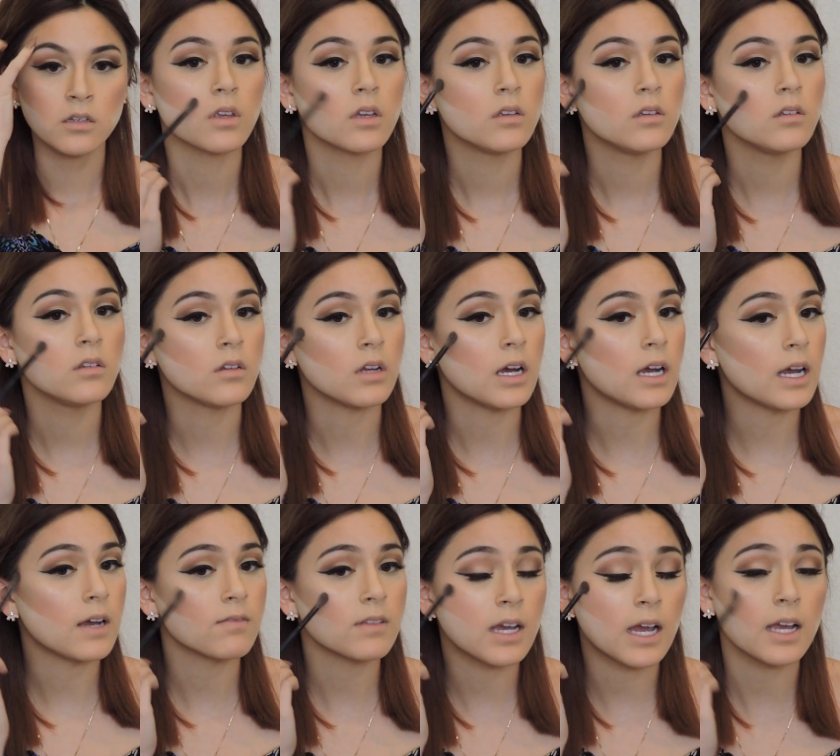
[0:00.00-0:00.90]
You do not
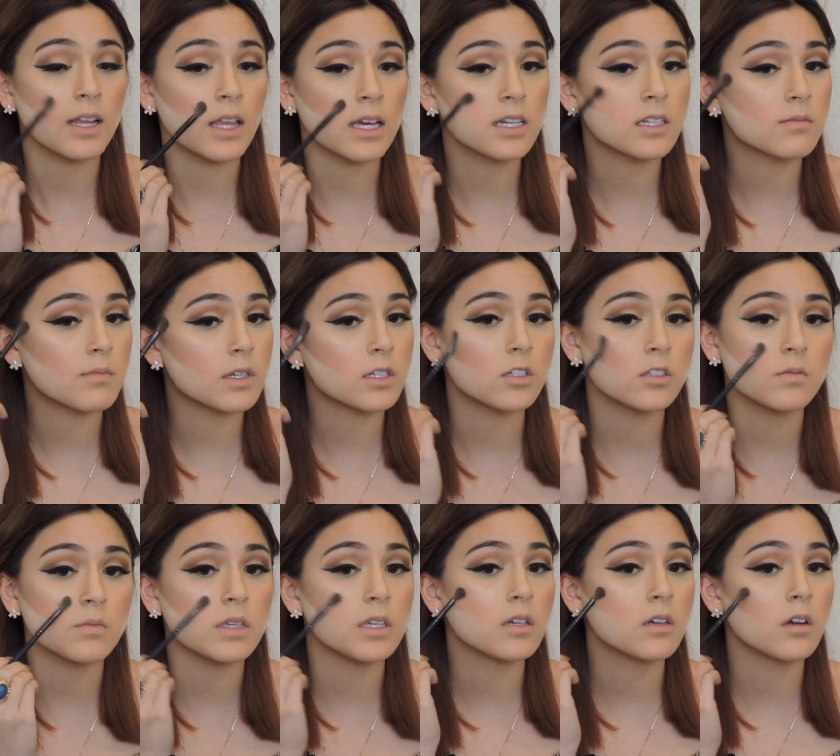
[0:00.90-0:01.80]
have to highlight as much as
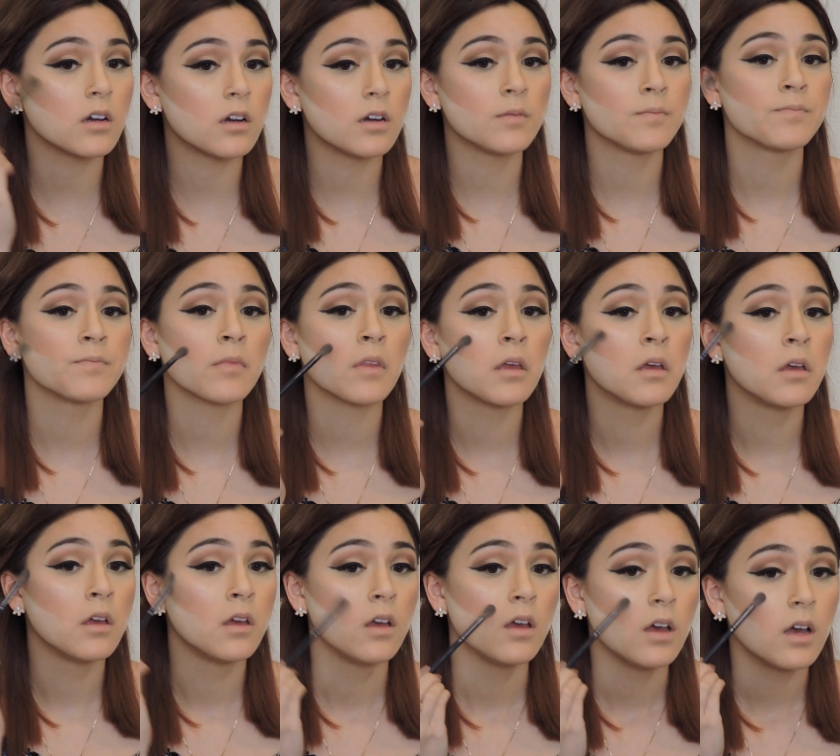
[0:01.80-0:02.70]
me, girl.
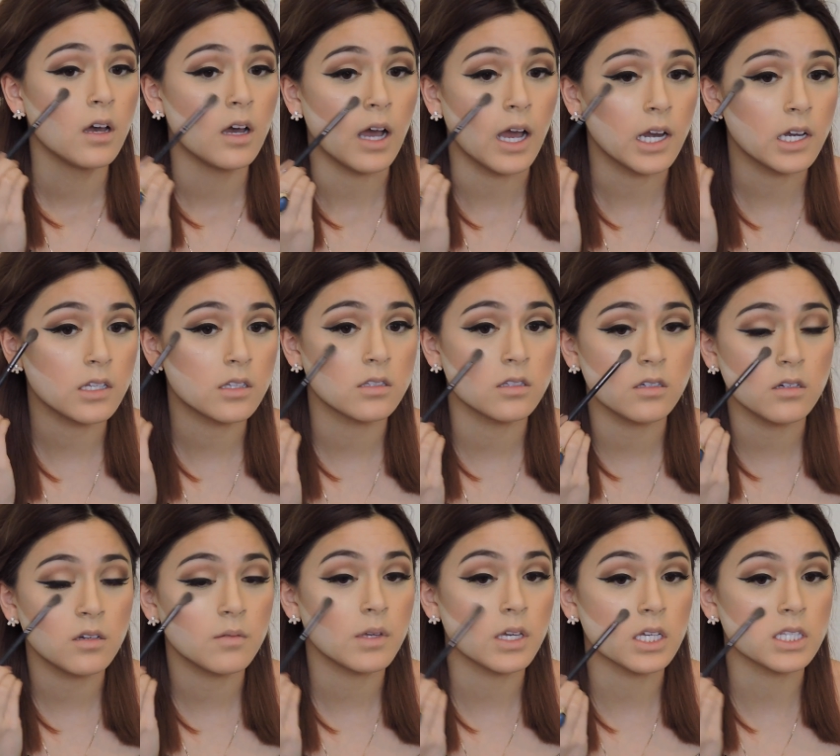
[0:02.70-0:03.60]
I just do
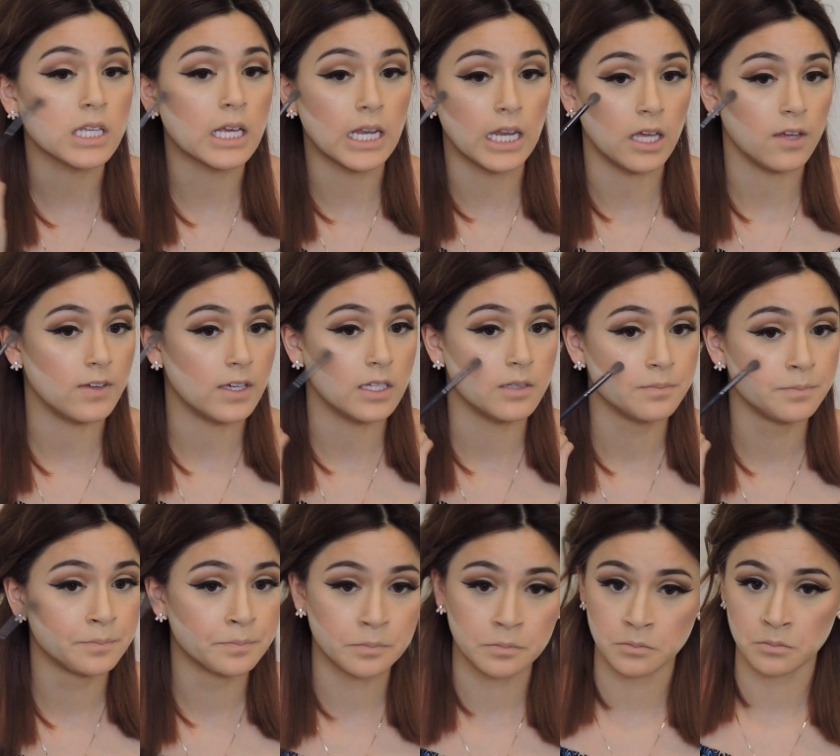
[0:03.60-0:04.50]
it because I love it.
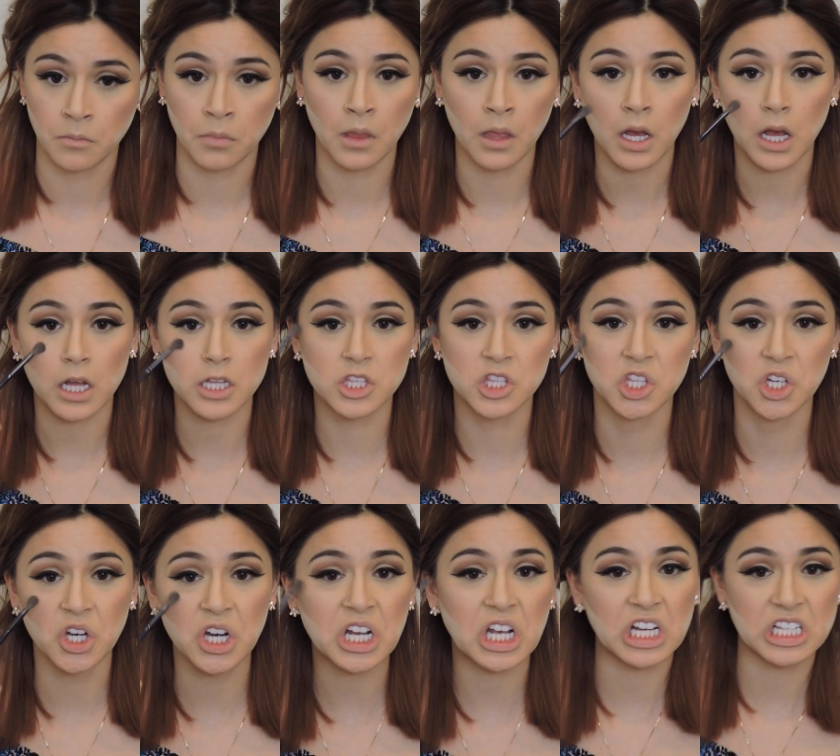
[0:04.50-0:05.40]
I'll
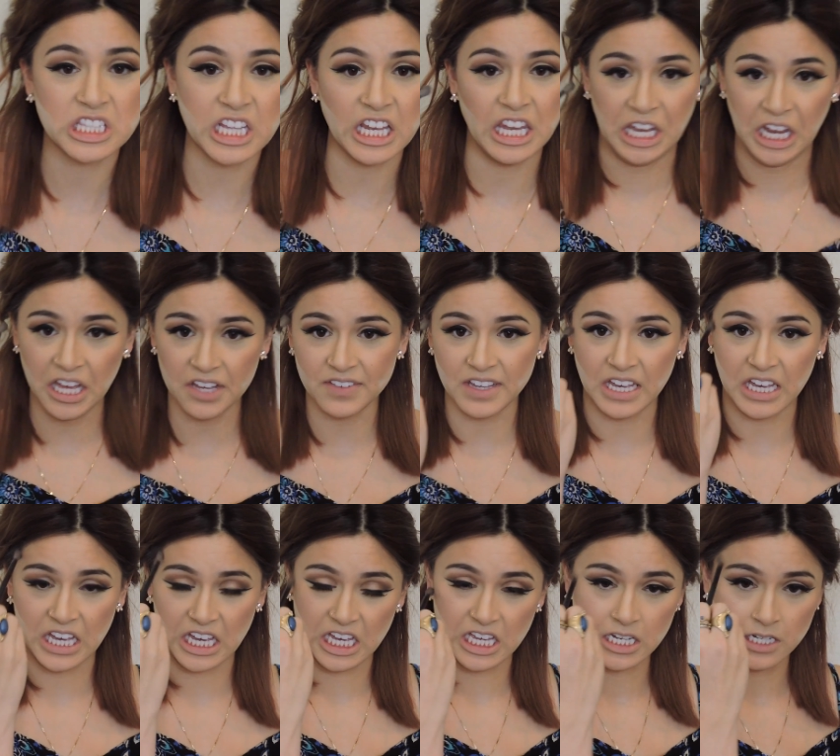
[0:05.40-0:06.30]
do it because I love
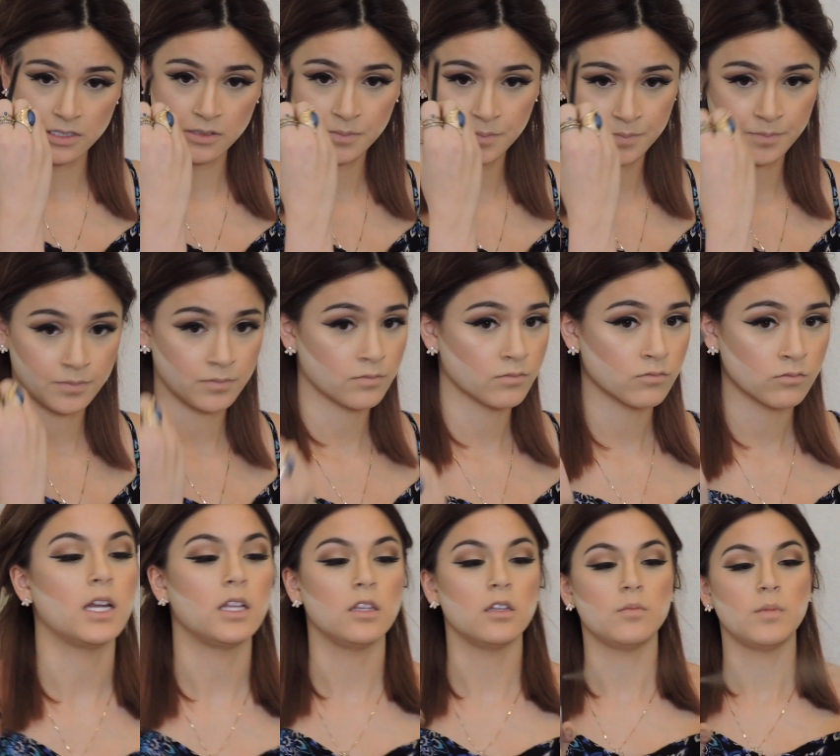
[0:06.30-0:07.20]
it.
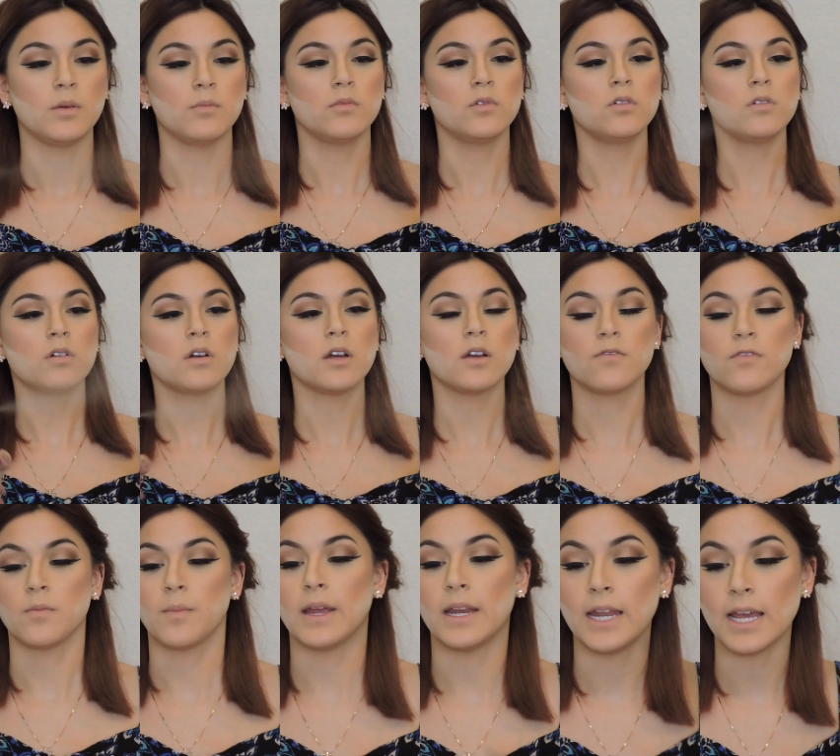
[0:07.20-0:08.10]
A little bit more
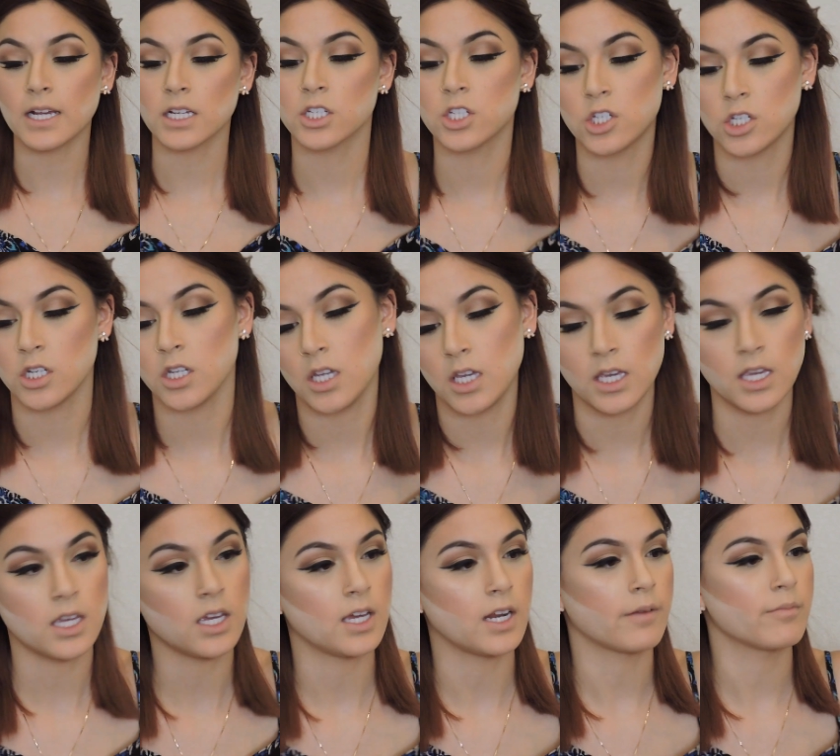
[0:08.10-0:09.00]
for my next
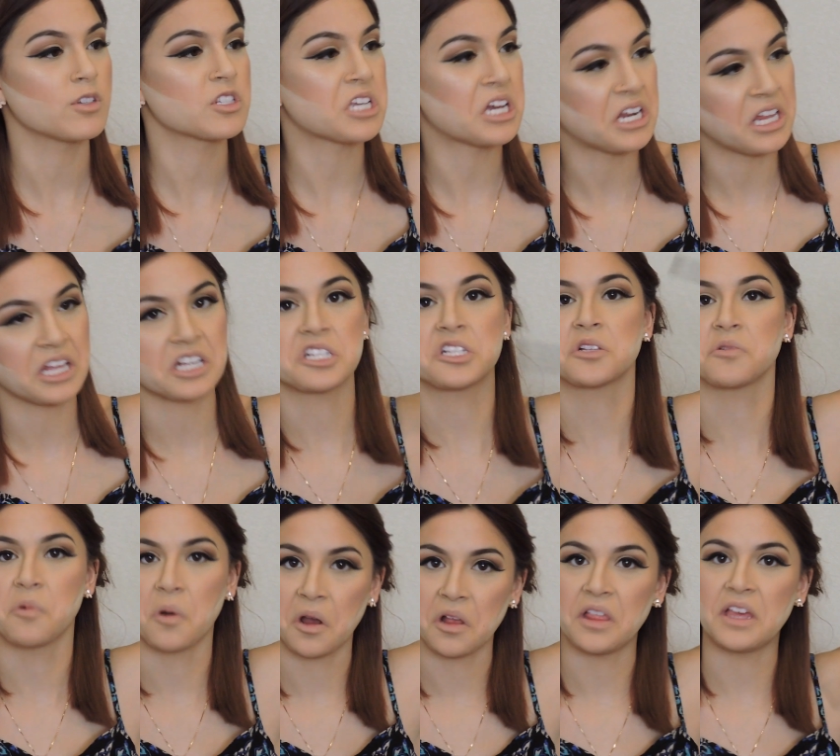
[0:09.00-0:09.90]
cheek, and I'm just kind of like
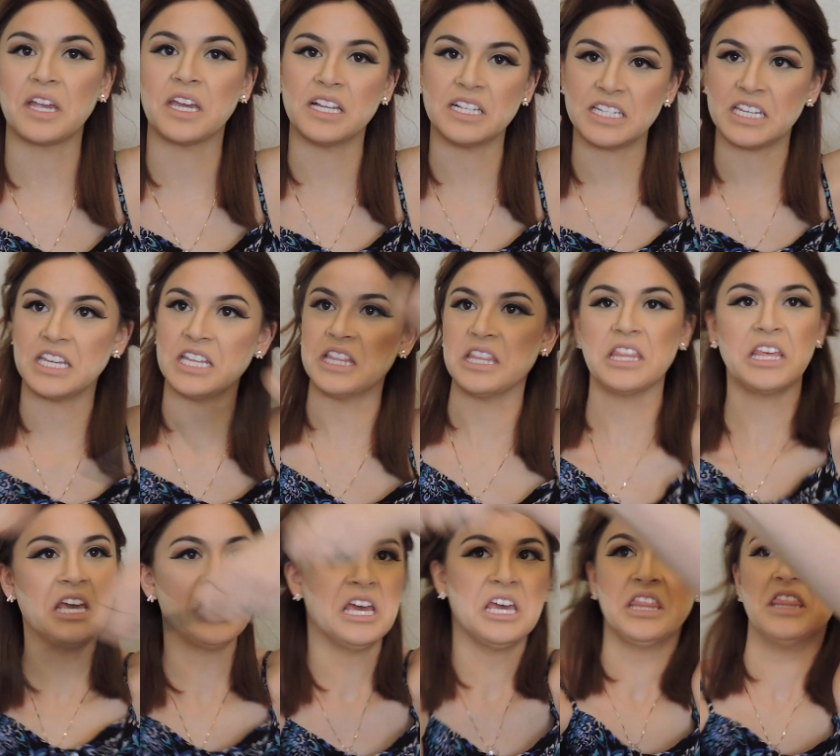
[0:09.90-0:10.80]
swirling it
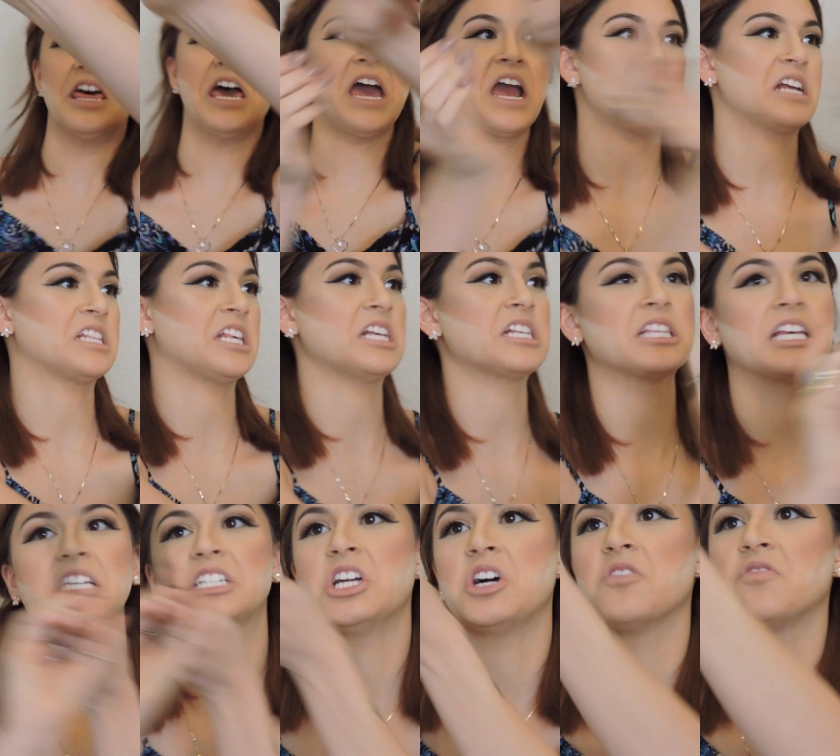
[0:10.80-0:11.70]
in the excess,
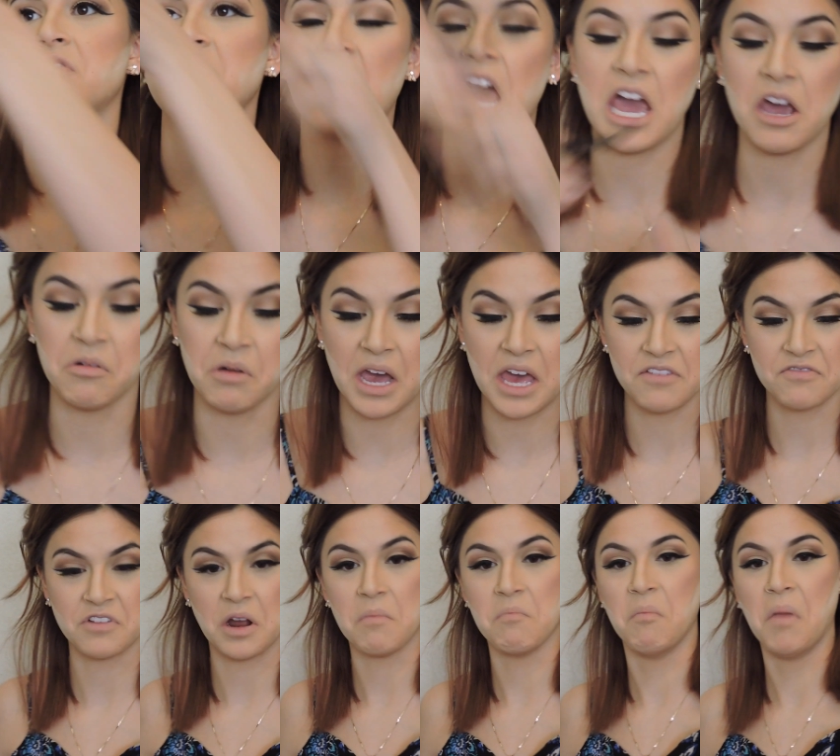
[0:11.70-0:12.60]
like don't fly away
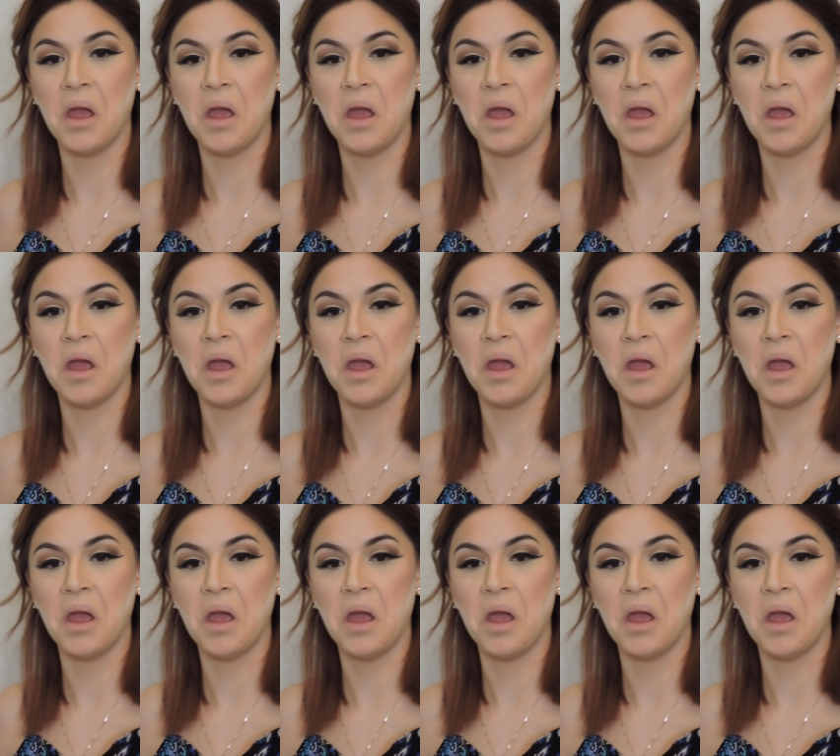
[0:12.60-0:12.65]
from